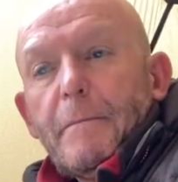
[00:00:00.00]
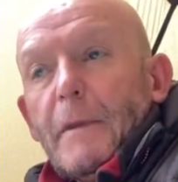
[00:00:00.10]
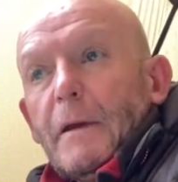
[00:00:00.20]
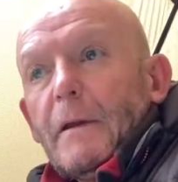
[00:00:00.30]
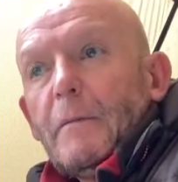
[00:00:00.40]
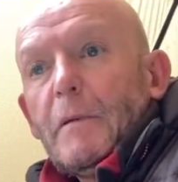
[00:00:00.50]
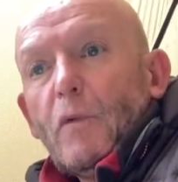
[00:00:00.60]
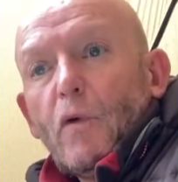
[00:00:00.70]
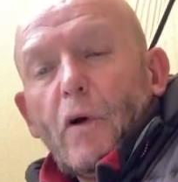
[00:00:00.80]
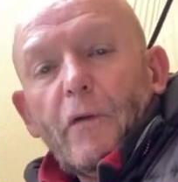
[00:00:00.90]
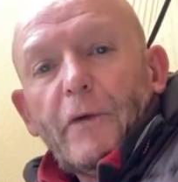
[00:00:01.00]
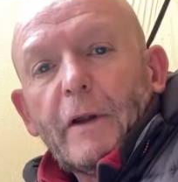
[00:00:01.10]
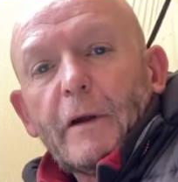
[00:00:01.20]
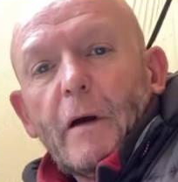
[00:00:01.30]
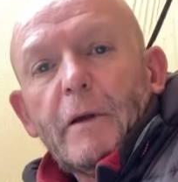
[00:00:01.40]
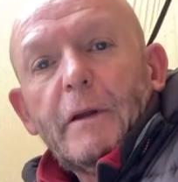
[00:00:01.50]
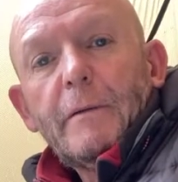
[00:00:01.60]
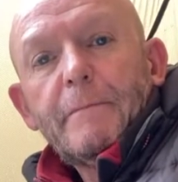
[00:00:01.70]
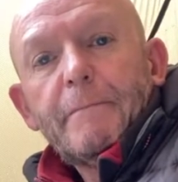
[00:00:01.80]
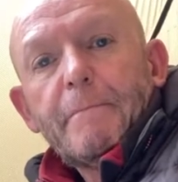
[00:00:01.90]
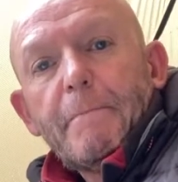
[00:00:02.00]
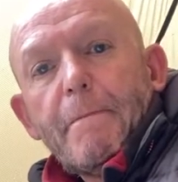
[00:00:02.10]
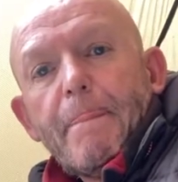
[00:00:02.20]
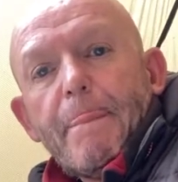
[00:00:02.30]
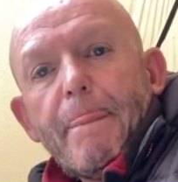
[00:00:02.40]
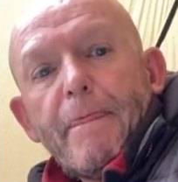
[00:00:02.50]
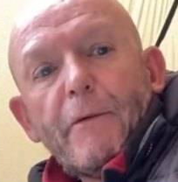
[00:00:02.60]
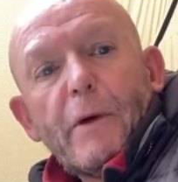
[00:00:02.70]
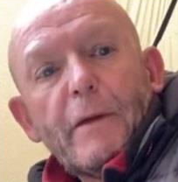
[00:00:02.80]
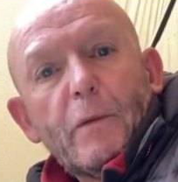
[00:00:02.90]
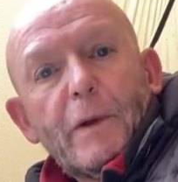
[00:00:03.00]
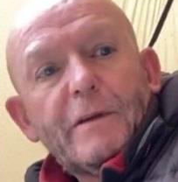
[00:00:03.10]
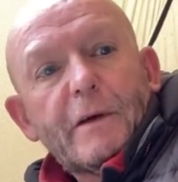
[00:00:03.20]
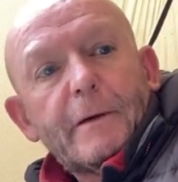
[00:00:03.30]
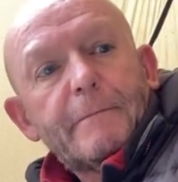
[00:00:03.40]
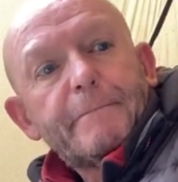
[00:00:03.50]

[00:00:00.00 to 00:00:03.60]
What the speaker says: and there'll be more content coming throughout the winter.